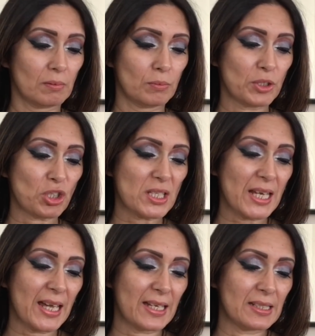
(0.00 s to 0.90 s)
which
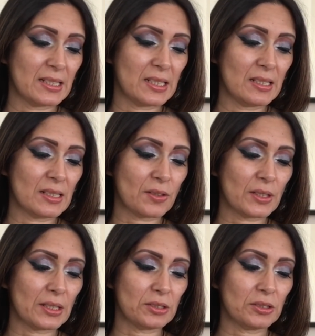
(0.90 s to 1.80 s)
is handy so
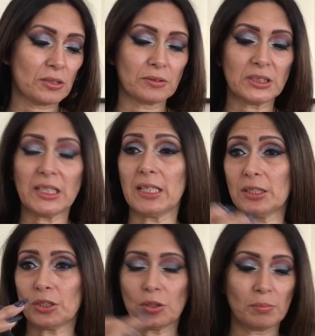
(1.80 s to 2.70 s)
that you don't take
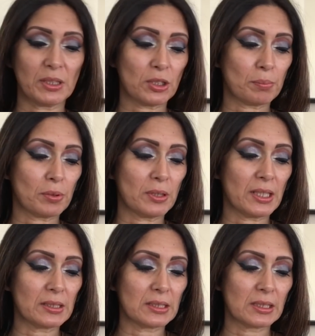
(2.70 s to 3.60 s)
too much
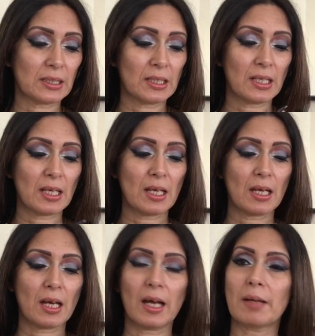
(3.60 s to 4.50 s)
product.
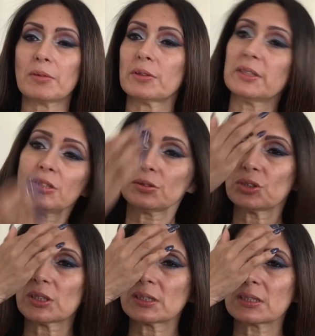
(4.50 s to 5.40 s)
I'm going to
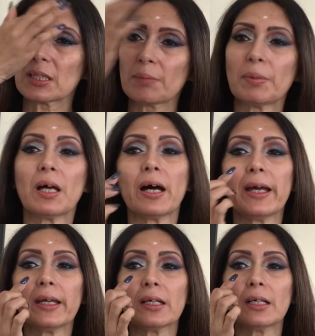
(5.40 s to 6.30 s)
just
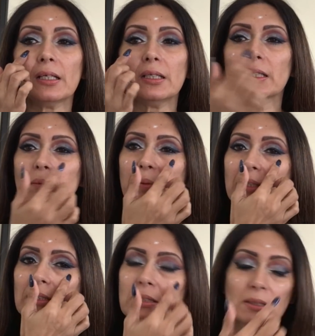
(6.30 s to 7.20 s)
apply a little
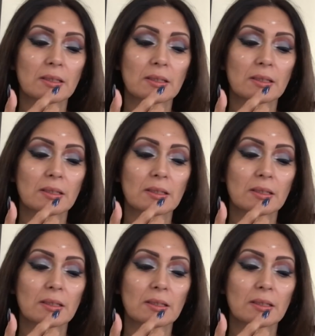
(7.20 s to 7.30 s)
bit